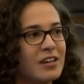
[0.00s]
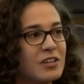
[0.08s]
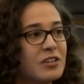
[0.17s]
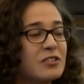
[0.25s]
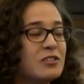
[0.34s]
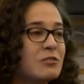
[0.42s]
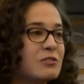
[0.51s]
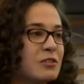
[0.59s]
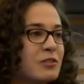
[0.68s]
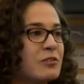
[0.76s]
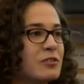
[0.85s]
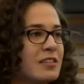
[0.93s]
good new
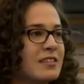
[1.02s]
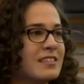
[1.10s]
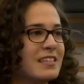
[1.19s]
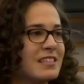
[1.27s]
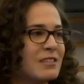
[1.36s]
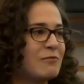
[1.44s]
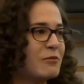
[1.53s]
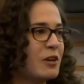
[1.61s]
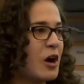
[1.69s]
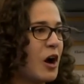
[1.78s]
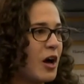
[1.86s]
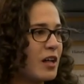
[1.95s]
solutions is if we
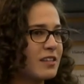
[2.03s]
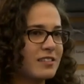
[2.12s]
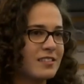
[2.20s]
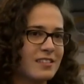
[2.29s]
all